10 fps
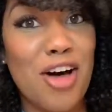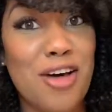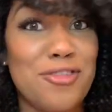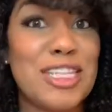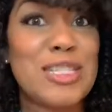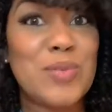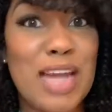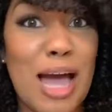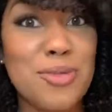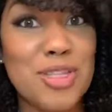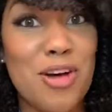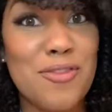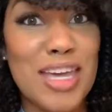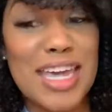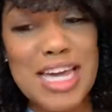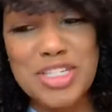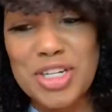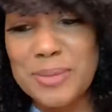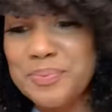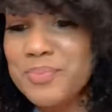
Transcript: office when I was on vacation.